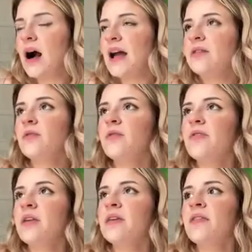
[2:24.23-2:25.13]
don't
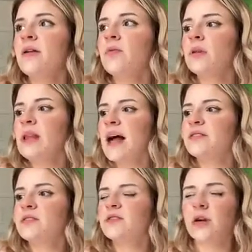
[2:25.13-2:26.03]
think that
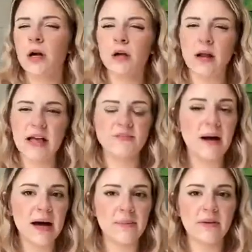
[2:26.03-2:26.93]
relaxers are as
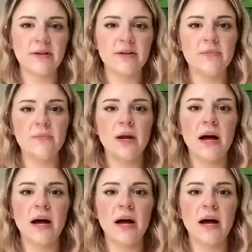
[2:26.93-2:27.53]
popular